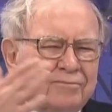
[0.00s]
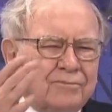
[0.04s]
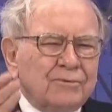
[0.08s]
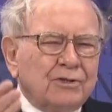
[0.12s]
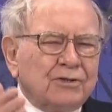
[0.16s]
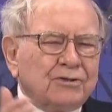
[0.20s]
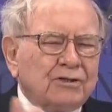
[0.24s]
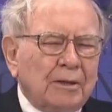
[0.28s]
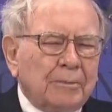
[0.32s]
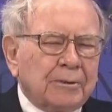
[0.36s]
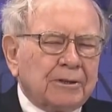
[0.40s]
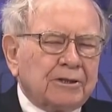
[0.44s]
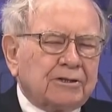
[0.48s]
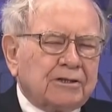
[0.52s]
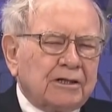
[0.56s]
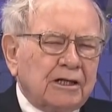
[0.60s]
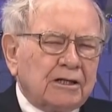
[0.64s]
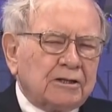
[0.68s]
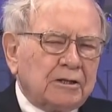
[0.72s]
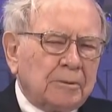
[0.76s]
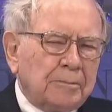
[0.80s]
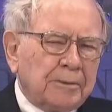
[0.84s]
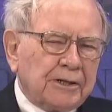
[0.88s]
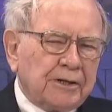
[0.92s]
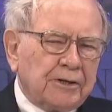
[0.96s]
to some
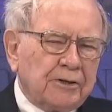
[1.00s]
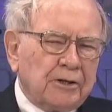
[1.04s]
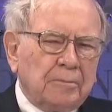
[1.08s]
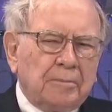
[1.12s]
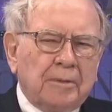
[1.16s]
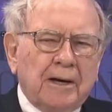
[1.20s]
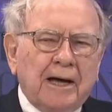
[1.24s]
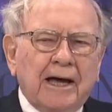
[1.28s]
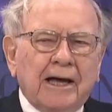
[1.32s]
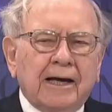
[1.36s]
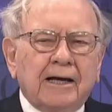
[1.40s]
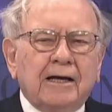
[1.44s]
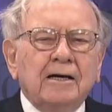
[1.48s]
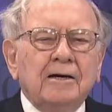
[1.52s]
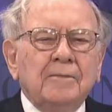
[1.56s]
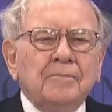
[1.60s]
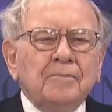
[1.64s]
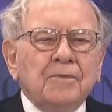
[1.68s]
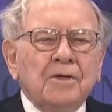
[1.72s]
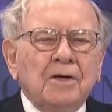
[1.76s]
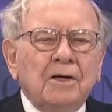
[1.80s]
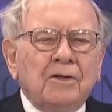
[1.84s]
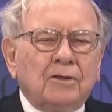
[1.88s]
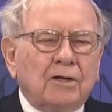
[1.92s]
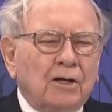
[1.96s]
extent, the bigger the bank,
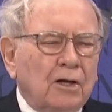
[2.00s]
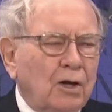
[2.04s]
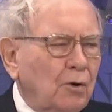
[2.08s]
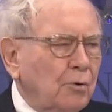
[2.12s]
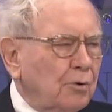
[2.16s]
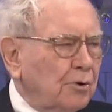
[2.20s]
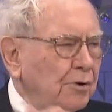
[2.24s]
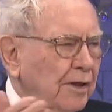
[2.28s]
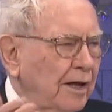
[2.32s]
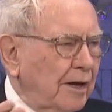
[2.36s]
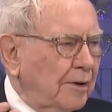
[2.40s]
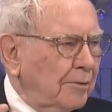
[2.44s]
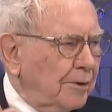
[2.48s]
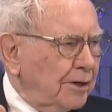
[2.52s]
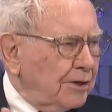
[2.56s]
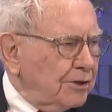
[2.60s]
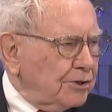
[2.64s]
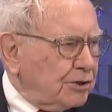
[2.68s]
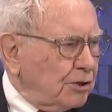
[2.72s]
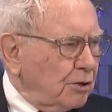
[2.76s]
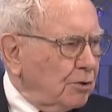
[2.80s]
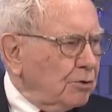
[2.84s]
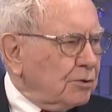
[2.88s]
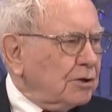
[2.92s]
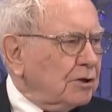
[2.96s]
the lower that
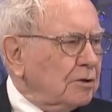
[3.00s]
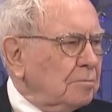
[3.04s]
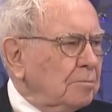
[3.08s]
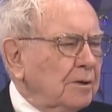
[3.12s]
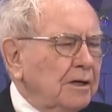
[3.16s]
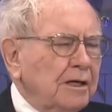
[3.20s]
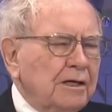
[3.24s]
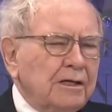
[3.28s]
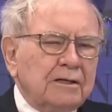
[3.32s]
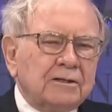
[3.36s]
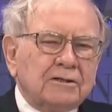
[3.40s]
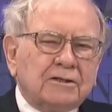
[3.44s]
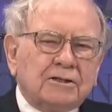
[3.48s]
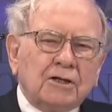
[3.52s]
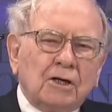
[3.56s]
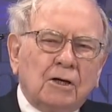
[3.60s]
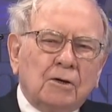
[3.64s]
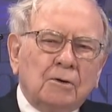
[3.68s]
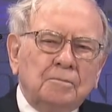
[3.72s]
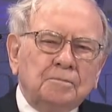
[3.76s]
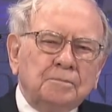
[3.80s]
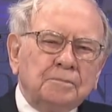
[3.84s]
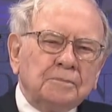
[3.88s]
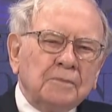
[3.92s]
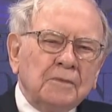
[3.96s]
ratio can be.
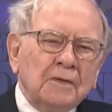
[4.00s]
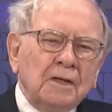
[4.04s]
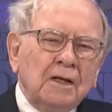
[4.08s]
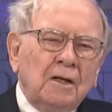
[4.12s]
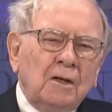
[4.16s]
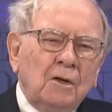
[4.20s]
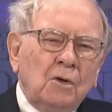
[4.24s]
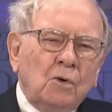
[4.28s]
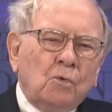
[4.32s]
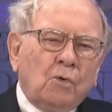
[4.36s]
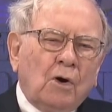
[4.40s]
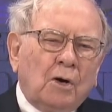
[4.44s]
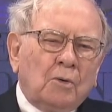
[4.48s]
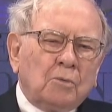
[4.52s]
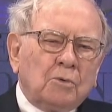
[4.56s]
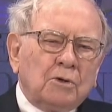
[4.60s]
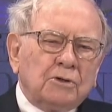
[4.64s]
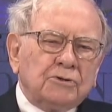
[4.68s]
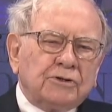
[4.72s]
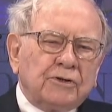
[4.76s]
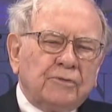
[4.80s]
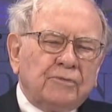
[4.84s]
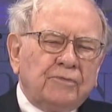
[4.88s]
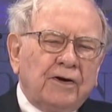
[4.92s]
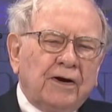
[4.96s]
So what
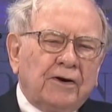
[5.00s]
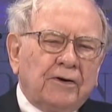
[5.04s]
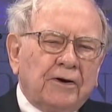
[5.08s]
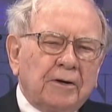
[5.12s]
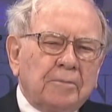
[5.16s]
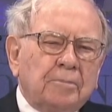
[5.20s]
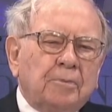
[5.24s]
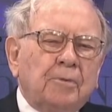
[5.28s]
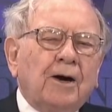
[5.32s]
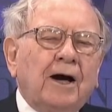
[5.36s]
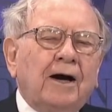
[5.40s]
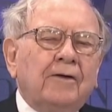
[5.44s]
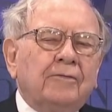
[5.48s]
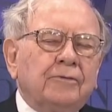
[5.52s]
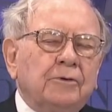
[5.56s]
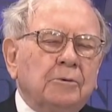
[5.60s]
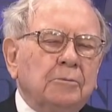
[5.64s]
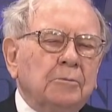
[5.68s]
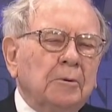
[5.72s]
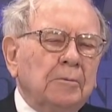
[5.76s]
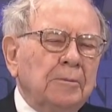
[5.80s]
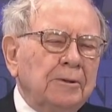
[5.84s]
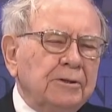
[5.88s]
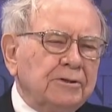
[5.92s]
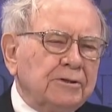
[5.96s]
was a very
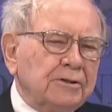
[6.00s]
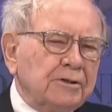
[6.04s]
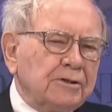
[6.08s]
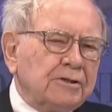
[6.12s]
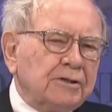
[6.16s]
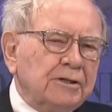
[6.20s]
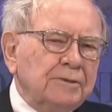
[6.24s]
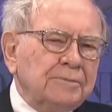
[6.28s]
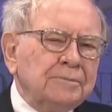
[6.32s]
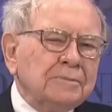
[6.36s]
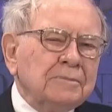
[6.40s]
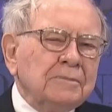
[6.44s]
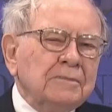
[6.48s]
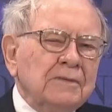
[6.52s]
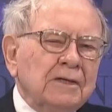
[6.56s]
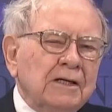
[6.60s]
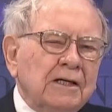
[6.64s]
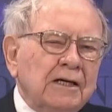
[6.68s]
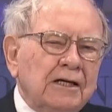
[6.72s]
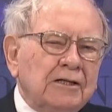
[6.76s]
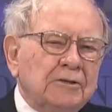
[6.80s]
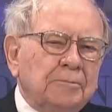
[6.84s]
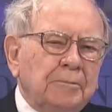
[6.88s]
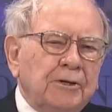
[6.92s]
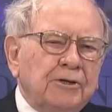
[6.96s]
profitable business
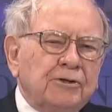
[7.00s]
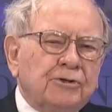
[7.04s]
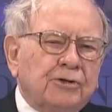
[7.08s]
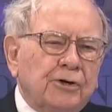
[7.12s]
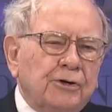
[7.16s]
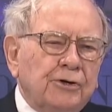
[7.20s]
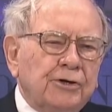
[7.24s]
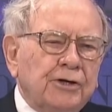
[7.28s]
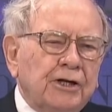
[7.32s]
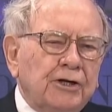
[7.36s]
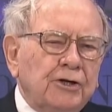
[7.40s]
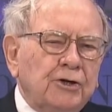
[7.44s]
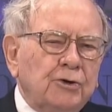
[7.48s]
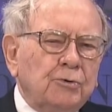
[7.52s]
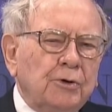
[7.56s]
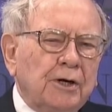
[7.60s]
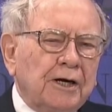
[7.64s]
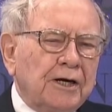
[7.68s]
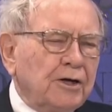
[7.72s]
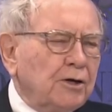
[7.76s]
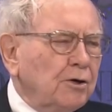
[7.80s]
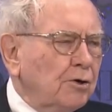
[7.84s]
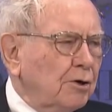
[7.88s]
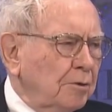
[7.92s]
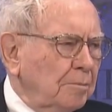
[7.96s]
has been turned into a
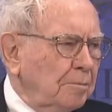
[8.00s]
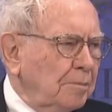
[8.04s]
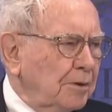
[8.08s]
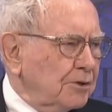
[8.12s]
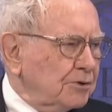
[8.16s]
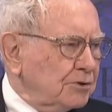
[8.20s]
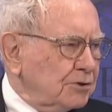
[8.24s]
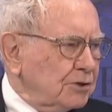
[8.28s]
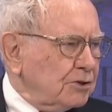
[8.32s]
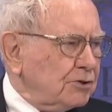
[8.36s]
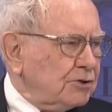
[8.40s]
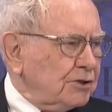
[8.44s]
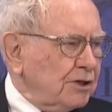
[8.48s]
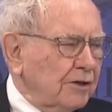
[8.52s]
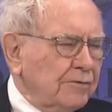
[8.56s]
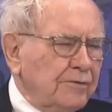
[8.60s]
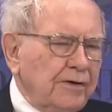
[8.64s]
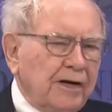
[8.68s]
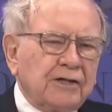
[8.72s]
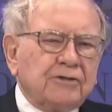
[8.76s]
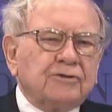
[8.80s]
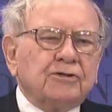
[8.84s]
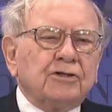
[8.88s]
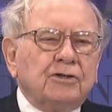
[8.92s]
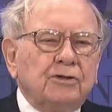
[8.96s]
good business if
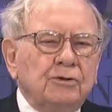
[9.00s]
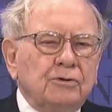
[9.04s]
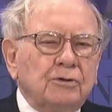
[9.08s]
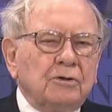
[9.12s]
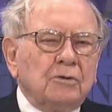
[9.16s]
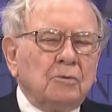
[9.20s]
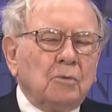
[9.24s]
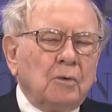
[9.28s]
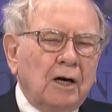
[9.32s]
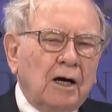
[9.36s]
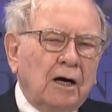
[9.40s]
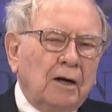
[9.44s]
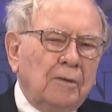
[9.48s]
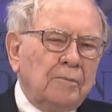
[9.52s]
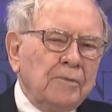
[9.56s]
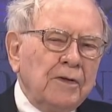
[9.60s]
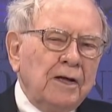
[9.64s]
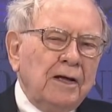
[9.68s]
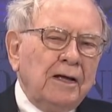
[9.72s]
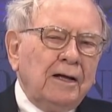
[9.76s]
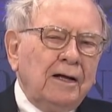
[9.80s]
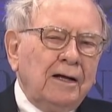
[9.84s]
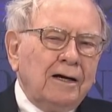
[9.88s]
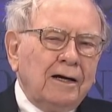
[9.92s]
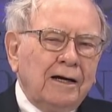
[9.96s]
executed well.
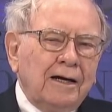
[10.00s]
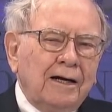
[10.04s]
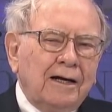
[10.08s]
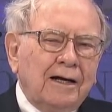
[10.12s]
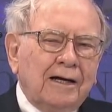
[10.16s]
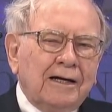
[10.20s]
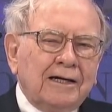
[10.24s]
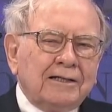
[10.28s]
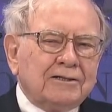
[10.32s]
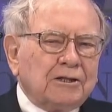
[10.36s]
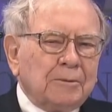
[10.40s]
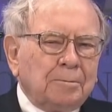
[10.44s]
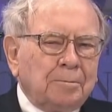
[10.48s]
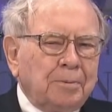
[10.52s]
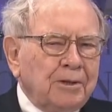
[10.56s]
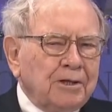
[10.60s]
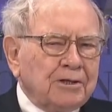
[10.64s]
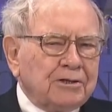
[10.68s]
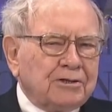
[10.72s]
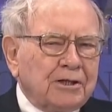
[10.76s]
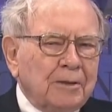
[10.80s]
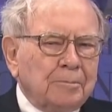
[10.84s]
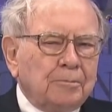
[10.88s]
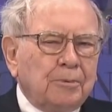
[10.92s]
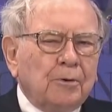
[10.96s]
Uh, it's a pretty
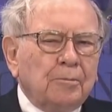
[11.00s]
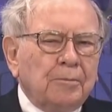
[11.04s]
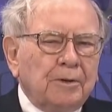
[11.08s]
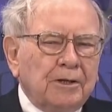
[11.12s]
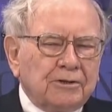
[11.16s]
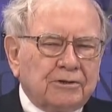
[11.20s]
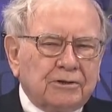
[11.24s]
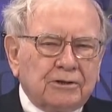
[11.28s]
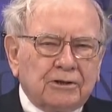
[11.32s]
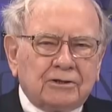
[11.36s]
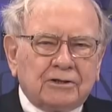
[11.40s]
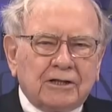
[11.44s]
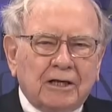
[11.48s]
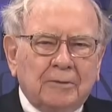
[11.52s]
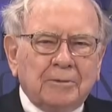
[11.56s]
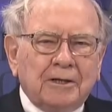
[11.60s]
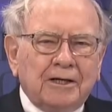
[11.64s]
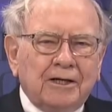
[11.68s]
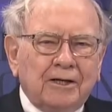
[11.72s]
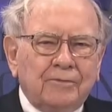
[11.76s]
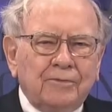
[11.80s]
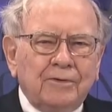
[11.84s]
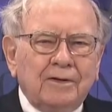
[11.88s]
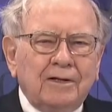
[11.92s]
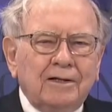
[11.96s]
simple business. I
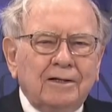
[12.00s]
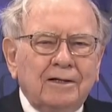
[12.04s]
mean, if,